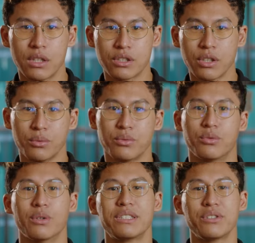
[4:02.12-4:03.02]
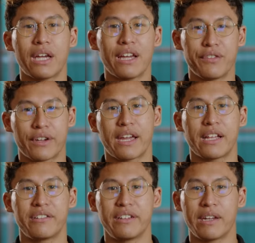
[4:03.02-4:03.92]
So, once you have your
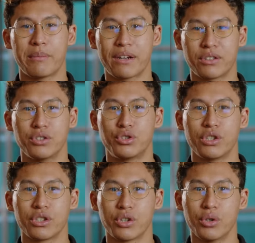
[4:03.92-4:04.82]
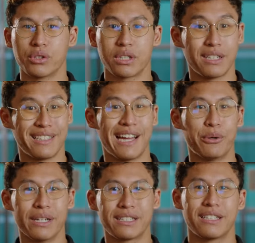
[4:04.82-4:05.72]
calorie and macronutrient goals, now
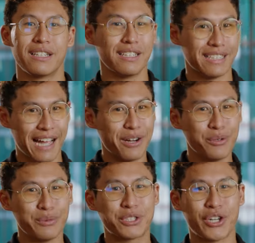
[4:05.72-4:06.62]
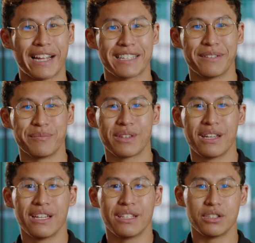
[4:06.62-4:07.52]
what? Now we track them.
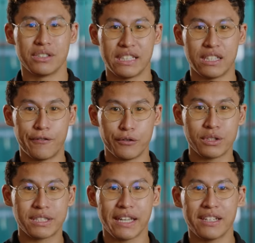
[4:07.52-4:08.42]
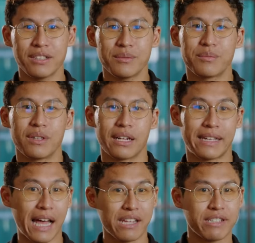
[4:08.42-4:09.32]
You'll need a food scale, a
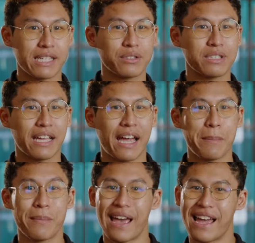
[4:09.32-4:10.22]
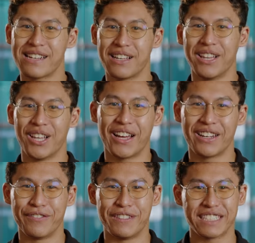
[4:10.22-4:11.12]
calorie counting app, and a lot
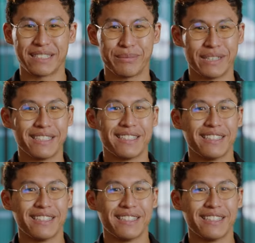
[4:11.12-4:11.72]
of discipline.